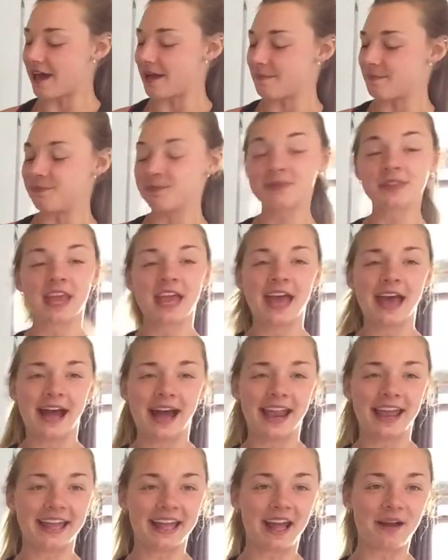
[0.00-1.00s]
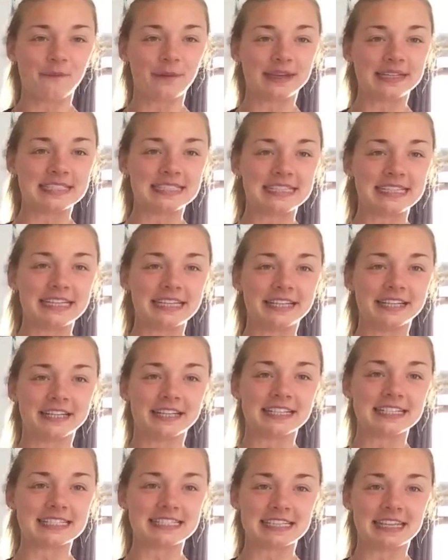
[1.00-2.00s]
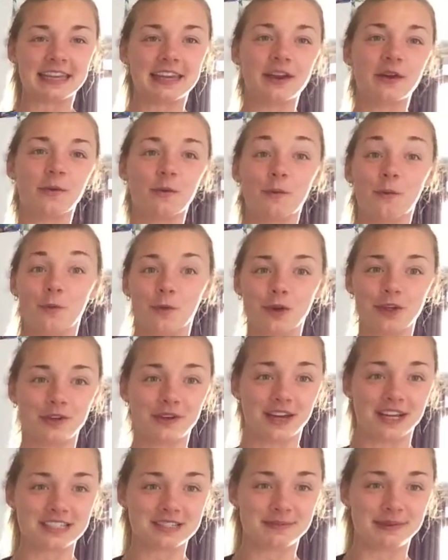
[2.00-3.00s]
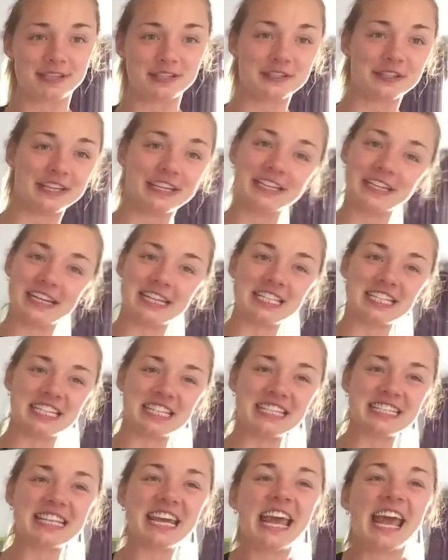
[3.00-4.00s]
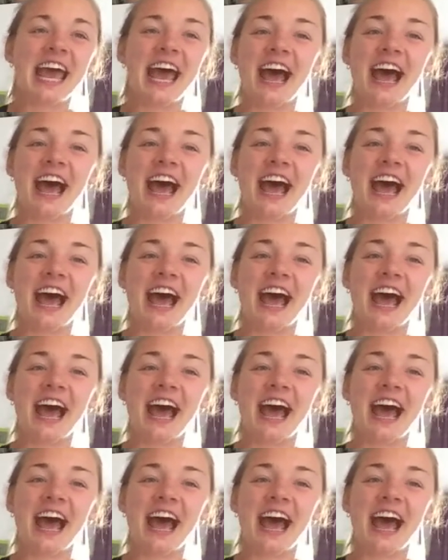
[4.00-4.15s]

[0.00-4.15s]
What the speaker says: and I can't wait to hear and see what you guys have been doing in your kitchens.